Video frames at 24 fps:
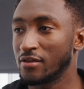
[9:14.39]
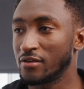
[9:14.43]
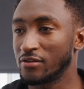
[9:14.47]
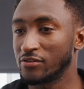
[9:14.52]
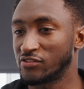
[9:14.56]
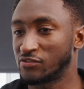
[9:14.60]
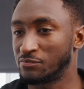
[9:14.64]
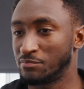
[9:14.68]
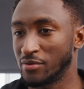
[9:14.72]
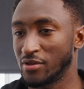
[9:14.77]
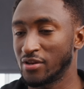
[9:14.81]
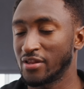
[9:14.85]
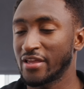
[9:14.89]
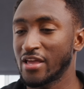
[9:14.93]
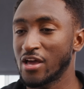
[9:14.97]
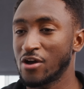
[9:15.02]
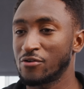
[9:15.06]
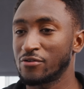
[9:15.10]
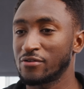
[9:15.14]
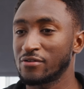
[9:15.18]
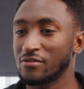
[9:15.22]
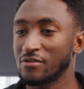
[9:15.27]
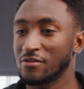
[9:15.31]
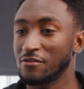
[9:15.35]
spitting
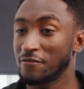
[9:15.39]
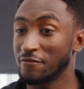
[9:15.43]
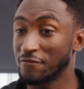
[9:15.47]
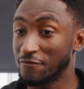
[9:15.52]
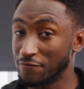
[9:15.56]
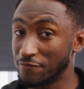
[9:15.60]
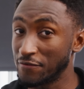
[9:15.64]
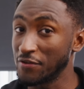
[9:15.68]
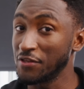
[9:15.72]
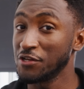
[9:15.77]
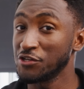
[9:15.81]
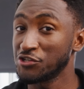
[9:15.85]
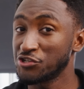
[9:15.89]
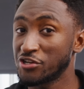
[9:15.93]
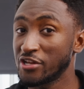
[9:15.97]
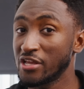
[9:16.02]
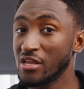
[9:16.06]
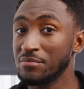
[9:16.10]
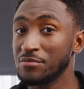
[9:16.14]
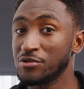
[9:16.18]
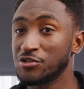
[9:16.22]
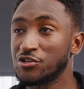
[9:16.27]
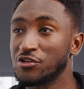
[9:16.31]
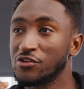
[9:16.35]
out finished
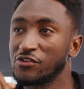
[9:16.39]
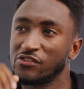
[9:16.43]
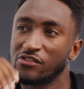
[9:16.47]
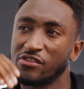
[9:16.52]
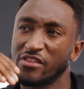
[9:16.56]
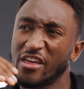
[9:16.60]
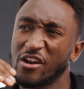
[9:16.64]
images